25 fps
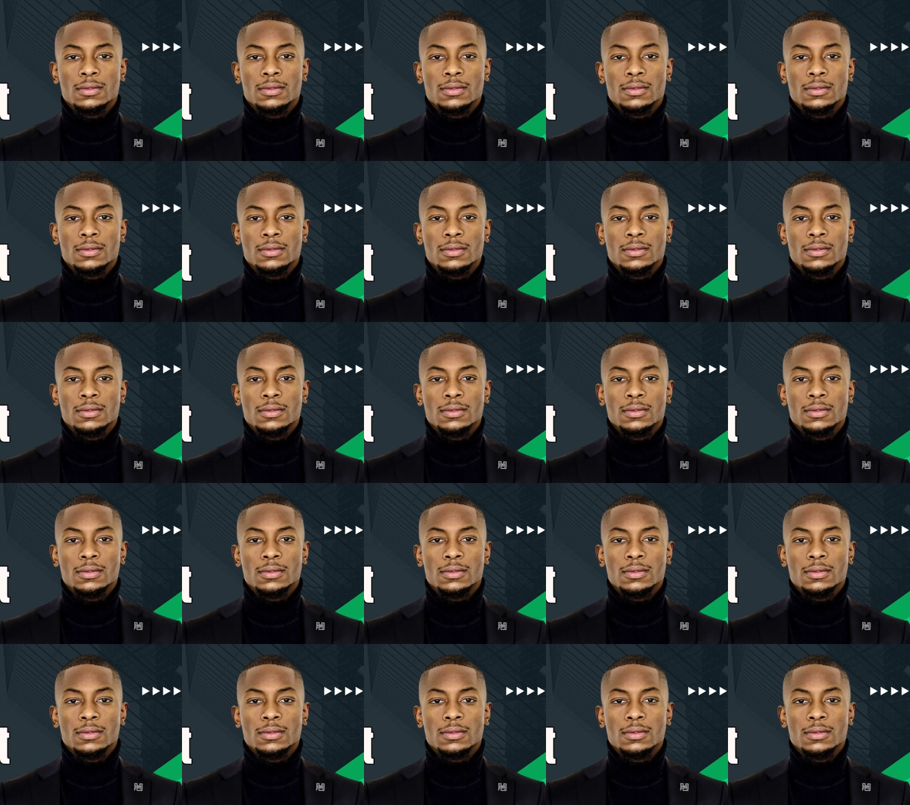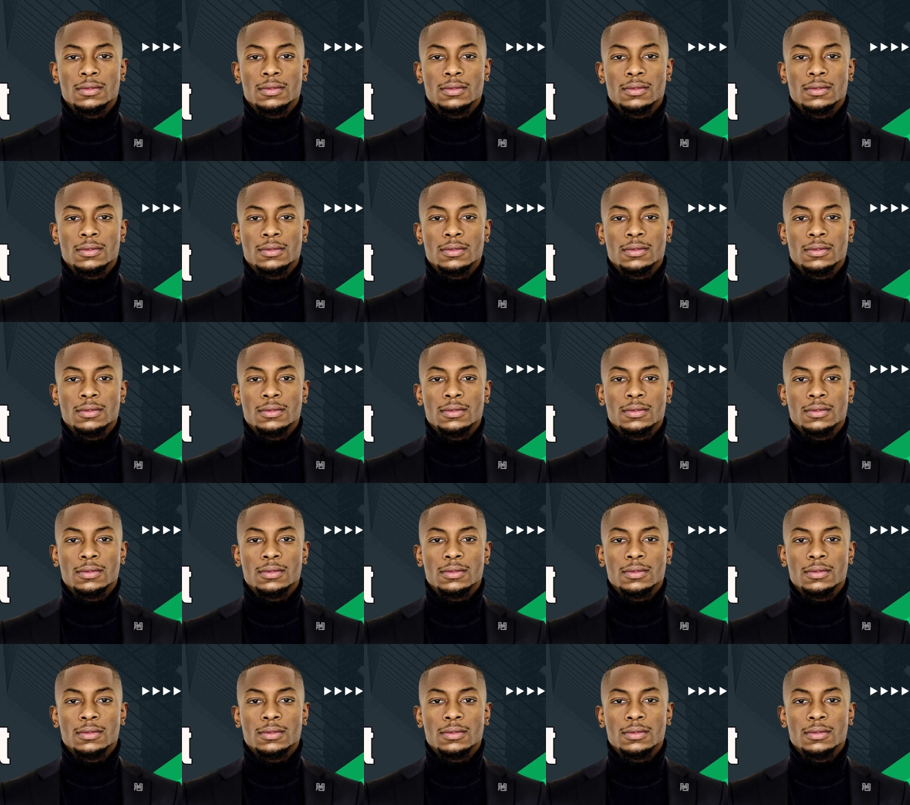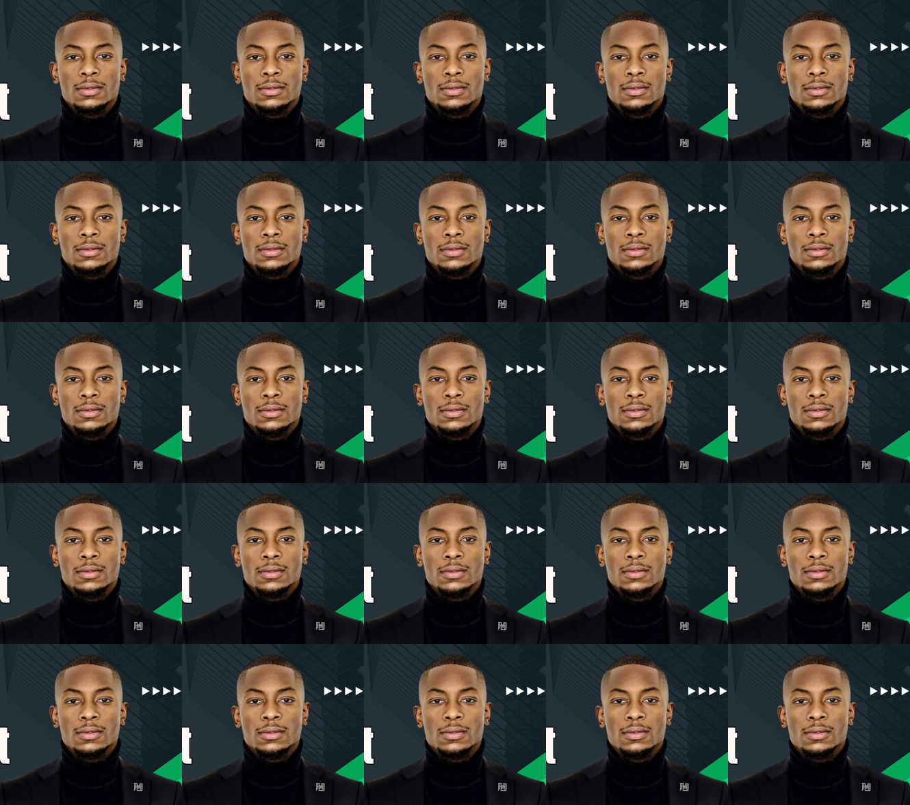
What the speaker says: The face doesn't move, so there is nothing to read.